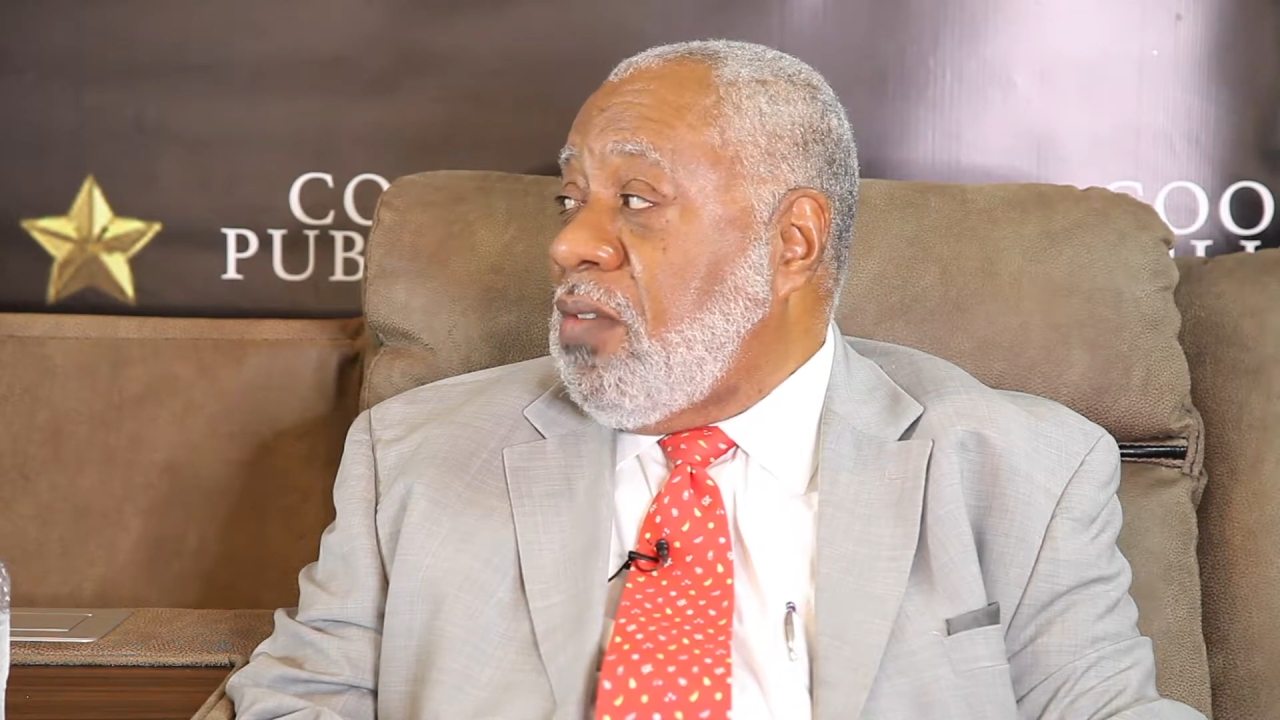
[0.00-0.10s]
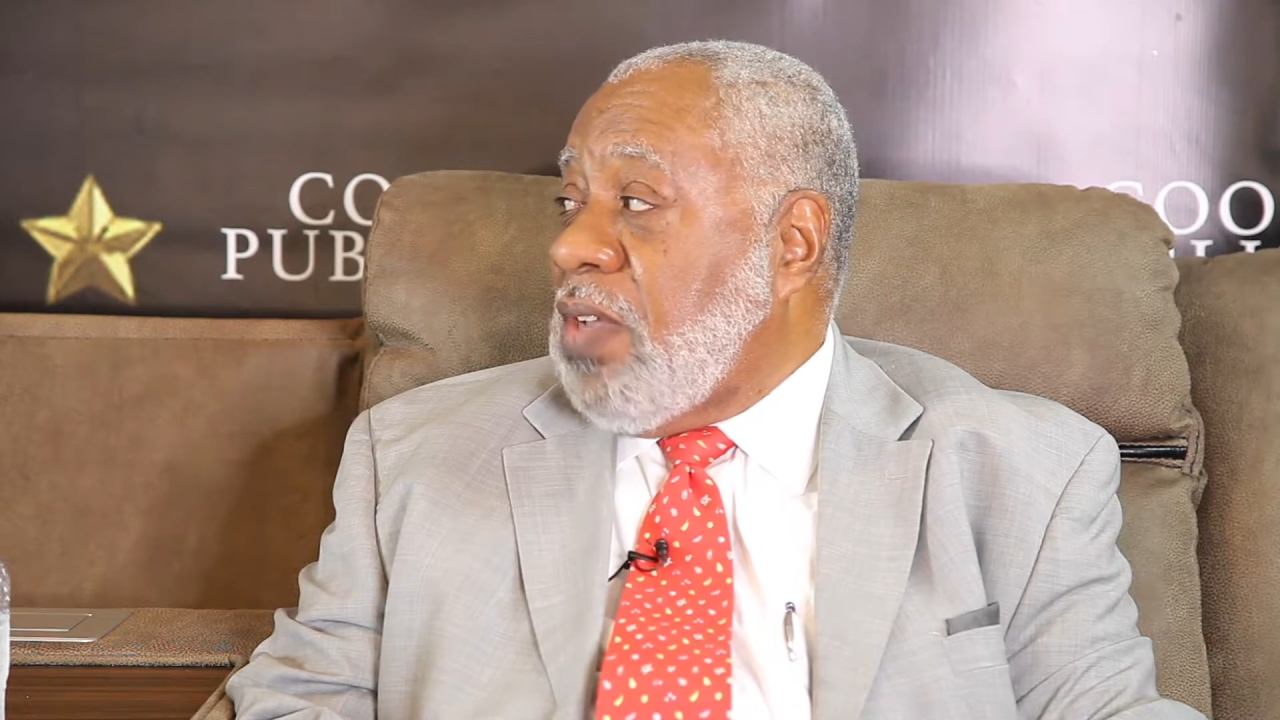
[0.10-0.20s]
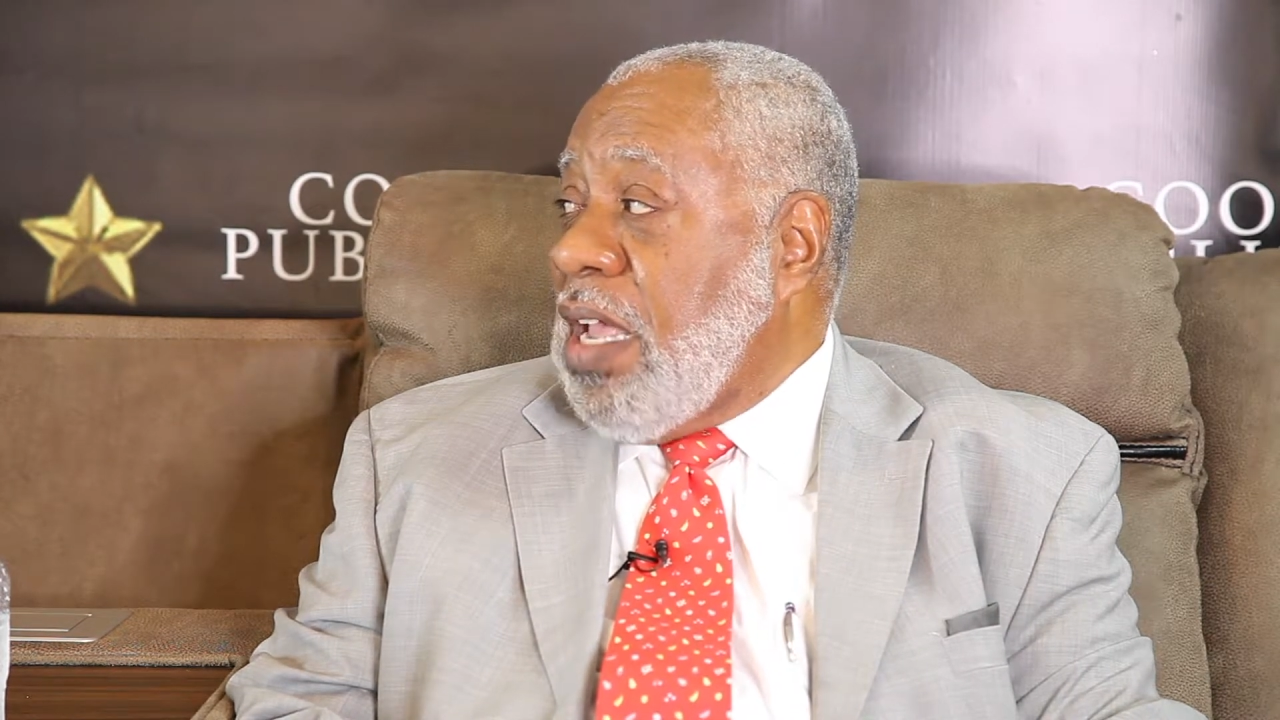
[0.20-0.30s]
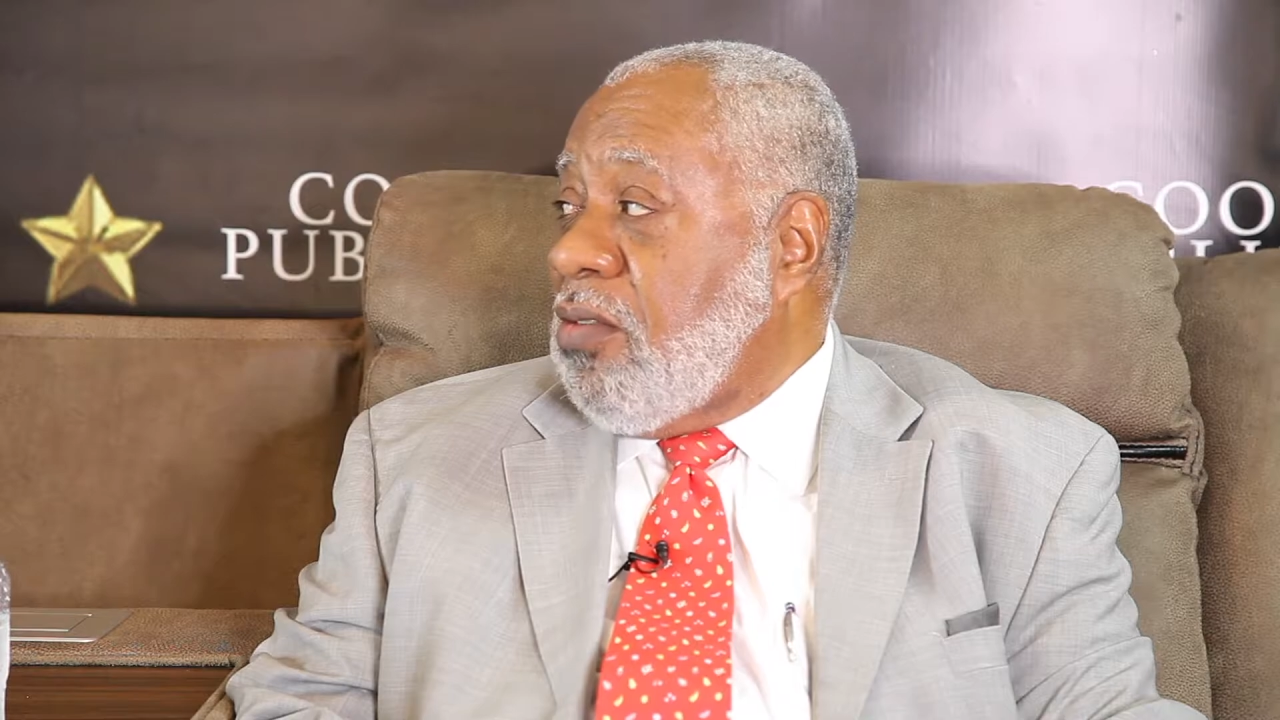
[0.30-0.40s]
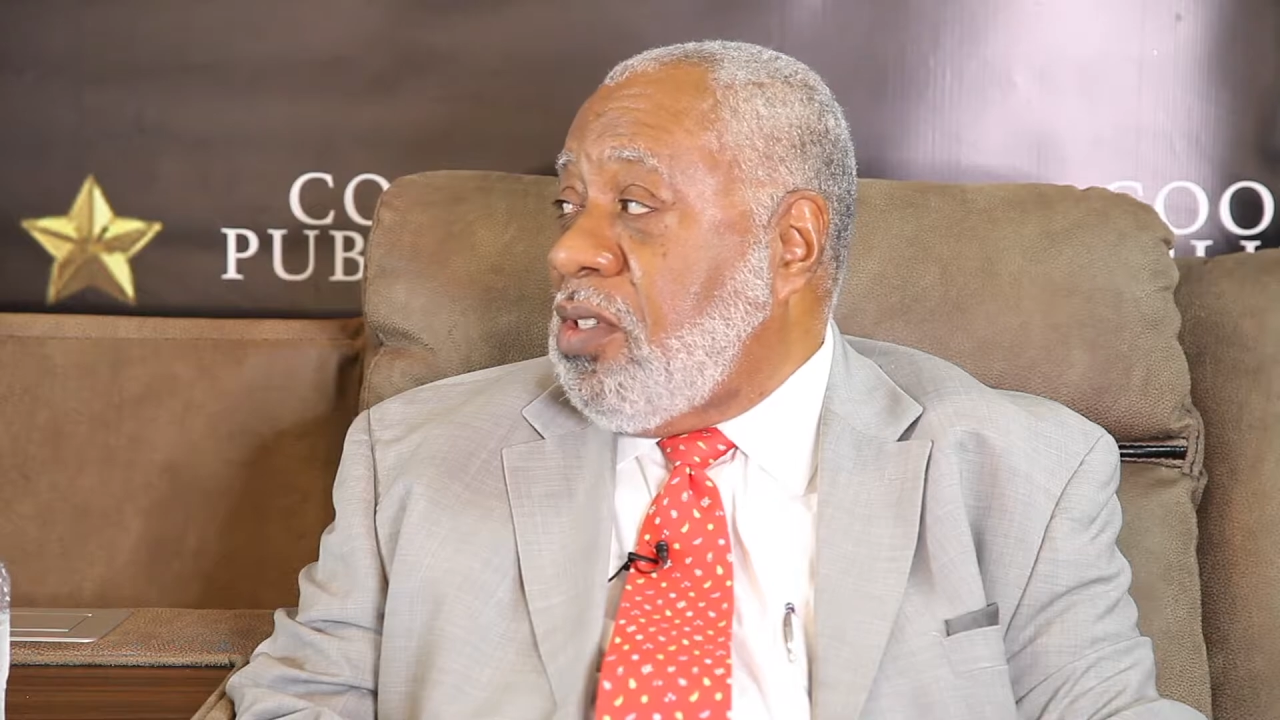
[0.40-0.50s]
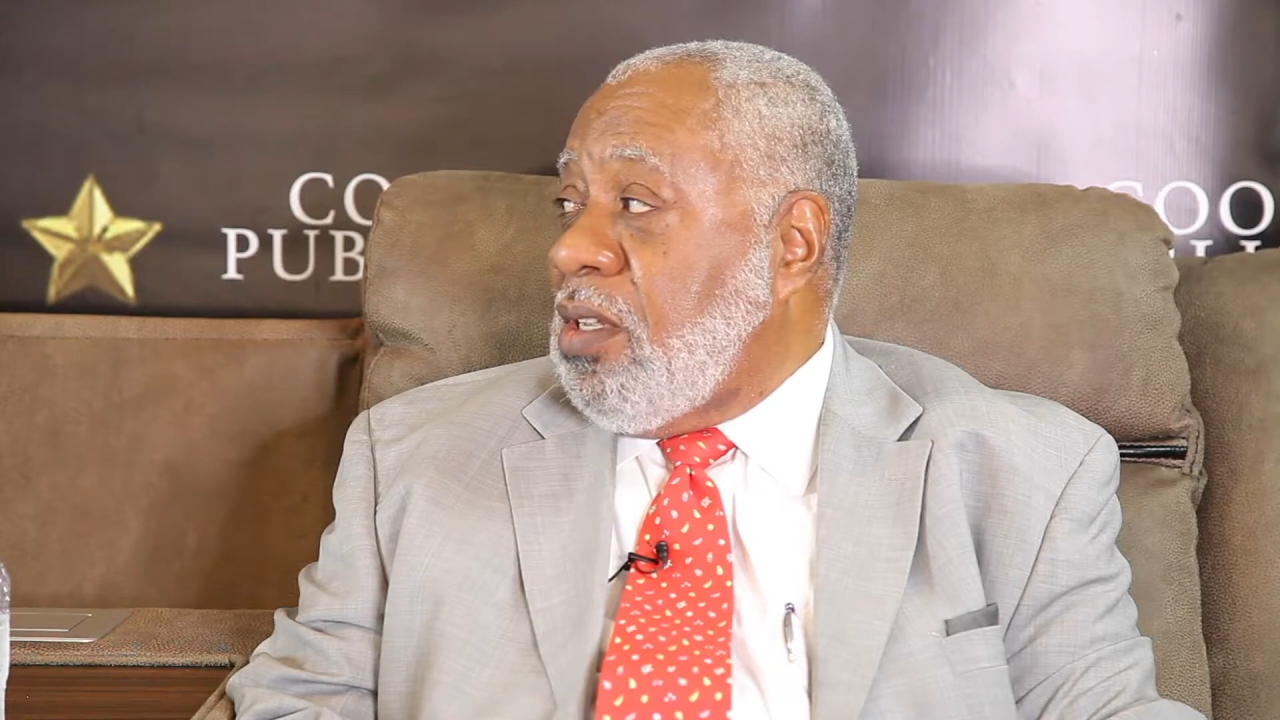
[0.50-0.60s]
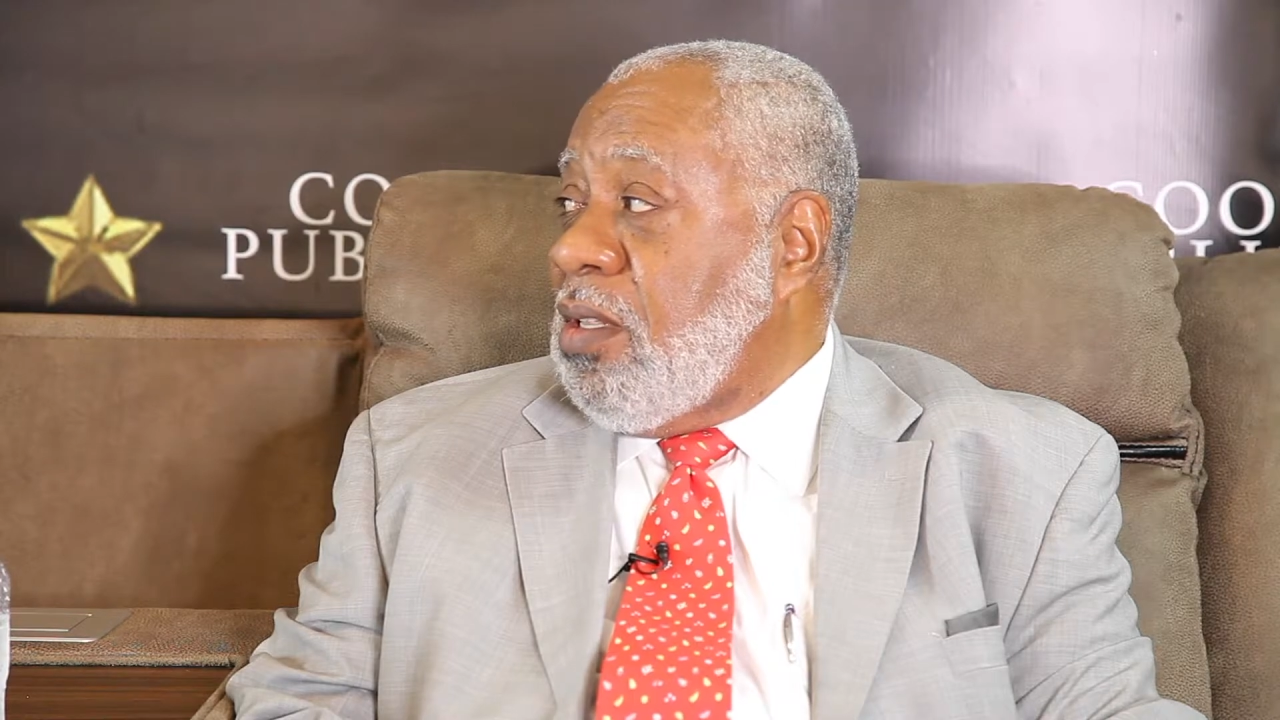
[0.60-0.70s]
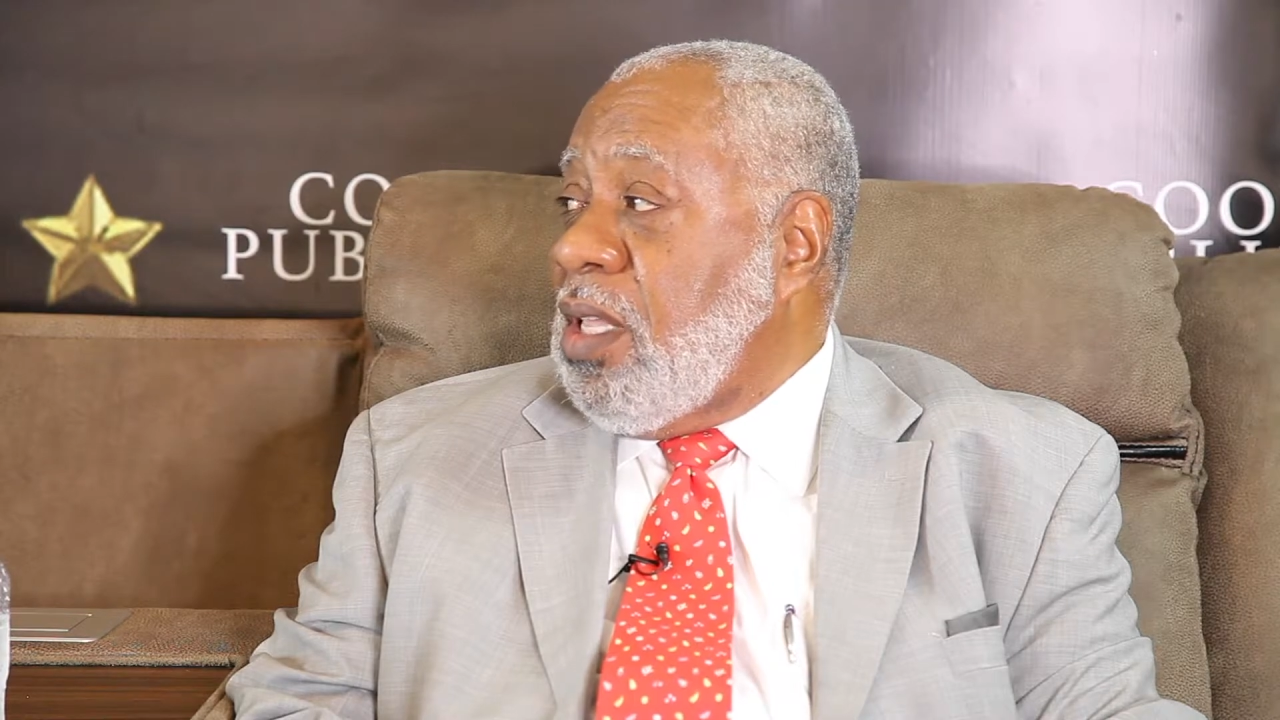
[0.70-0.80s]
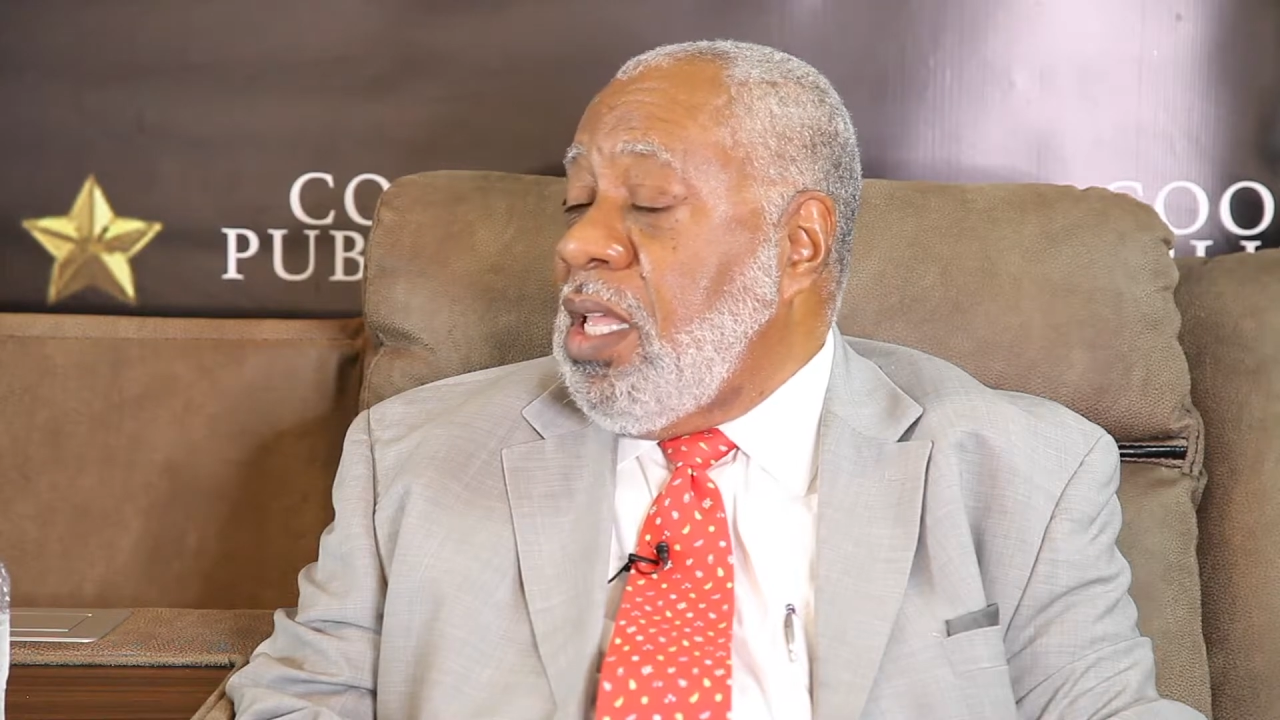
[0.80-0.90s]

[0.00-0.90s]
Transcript: of counsel.